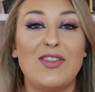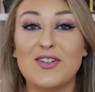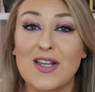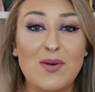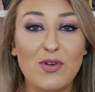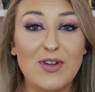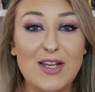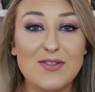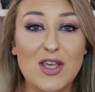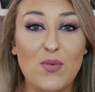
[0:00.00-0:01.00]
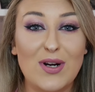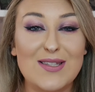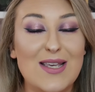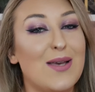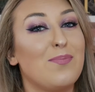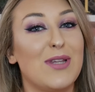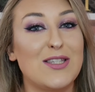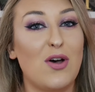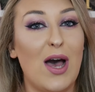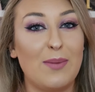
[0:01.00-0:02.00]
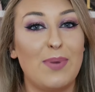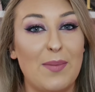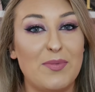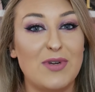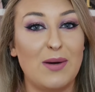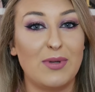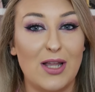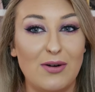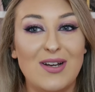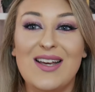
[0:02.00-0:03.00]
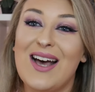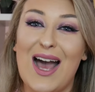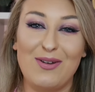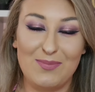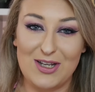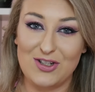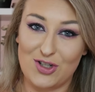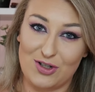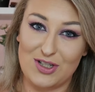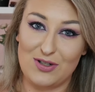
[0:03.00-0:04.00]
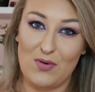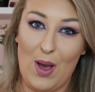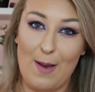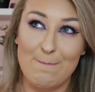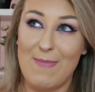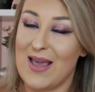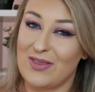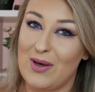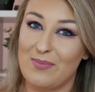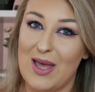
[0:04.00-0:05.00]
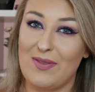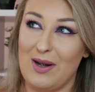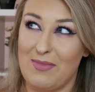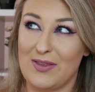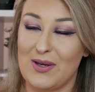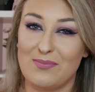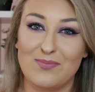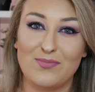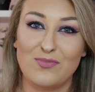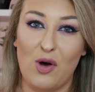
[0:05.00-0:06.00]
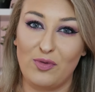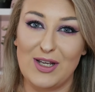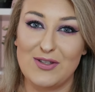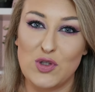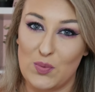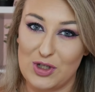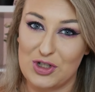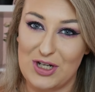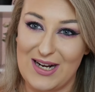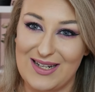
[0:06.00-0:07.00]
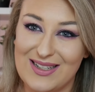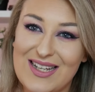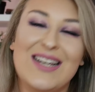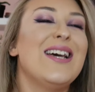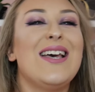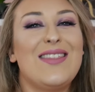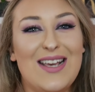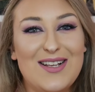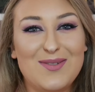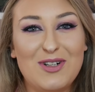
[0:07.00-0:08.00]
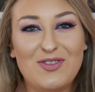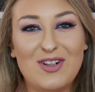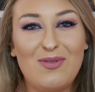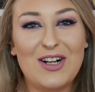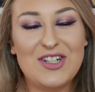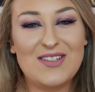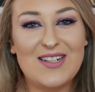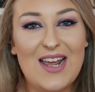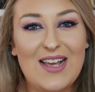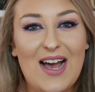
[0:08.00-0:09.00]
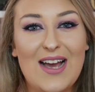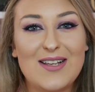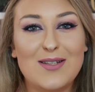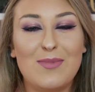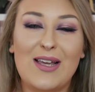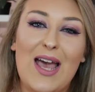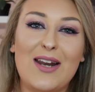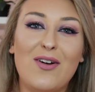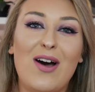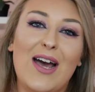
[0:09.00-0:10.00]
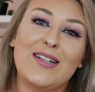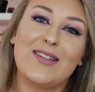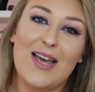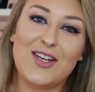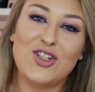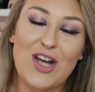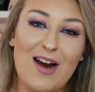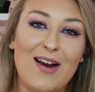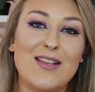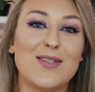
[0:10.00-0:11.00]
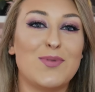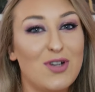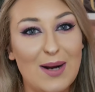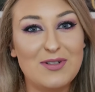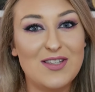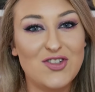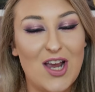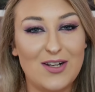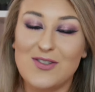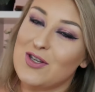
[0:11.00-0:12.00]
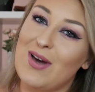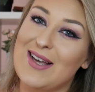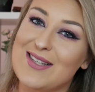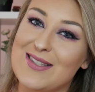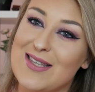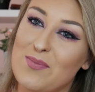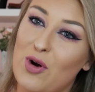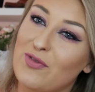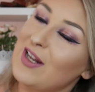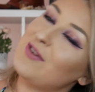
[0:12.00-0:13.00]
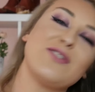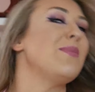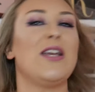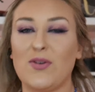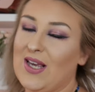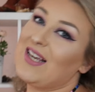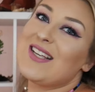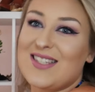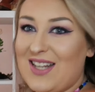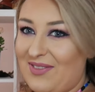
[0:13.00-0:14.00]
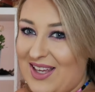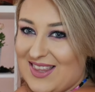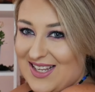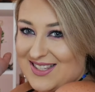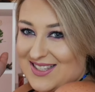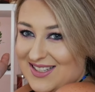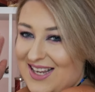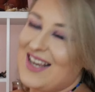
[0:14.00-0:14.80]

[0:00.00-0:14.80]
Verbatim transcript: If there's any more videos that you want to see, please go ahead and pop them down below. I will be sure to make them and then make them hopefully super entertaining. Thank you so much for watching today, guys. Again, go ahead and like, share, and subscribe to this channel so you guys can see more videos of me doing stuff like this.